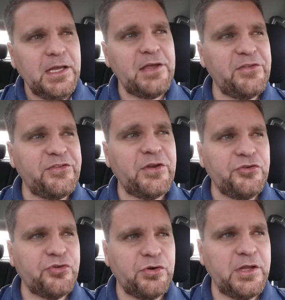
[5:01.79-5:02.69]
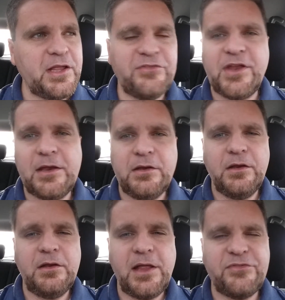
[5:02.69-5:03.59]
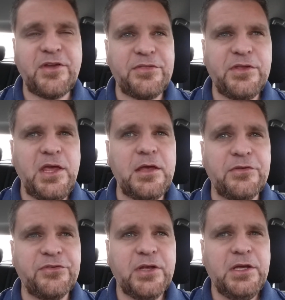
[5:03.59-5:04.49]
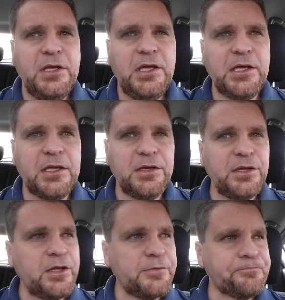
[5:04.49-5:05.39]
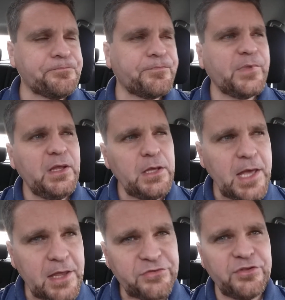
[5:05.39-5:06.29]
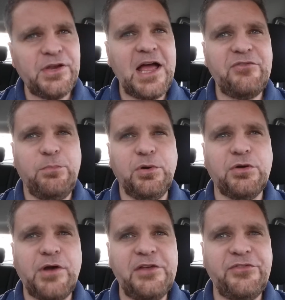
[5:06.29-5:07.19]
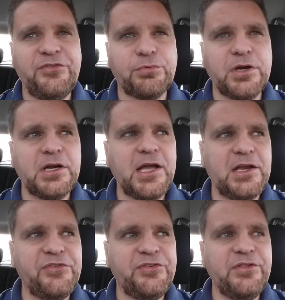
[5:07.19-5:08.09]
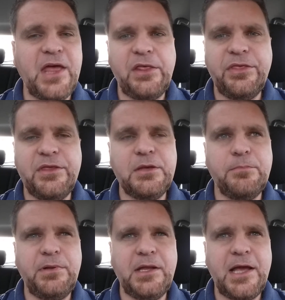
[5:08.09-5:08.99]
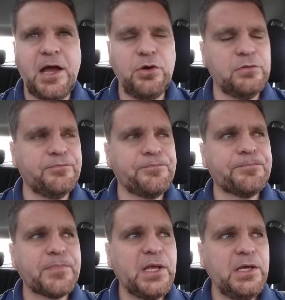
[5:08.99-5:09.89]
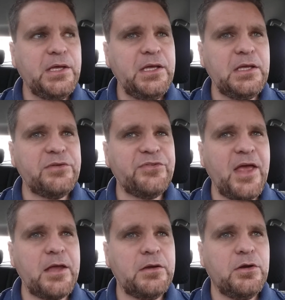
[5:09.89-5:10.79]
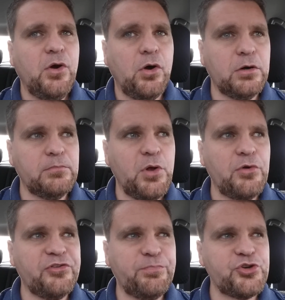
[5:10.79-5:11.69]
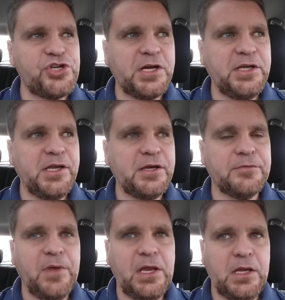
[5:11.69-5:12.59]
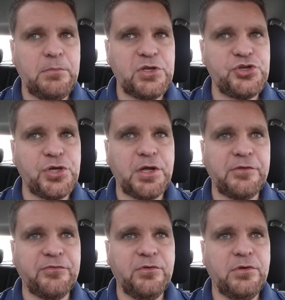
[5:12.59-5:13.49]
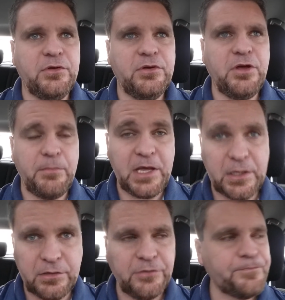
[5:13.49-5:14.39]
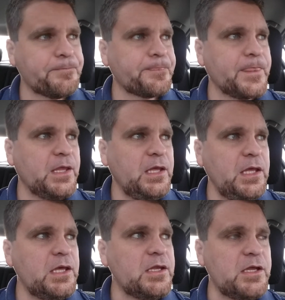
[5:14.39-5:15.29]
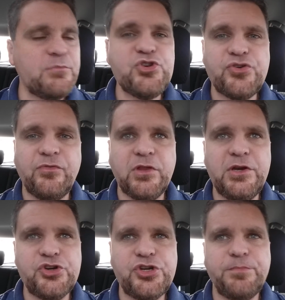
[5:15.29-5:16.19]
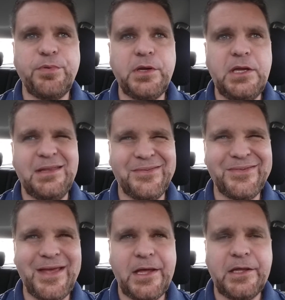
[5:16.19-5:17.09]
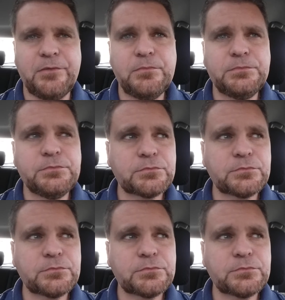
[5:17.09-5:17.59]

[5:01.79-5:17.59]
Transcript: as I said, internally, that's not the case. And as the novel progresses, we're going to kind of see that theme play out. Is that Hornblower is projecting an image of command, an image of leadership, but inside,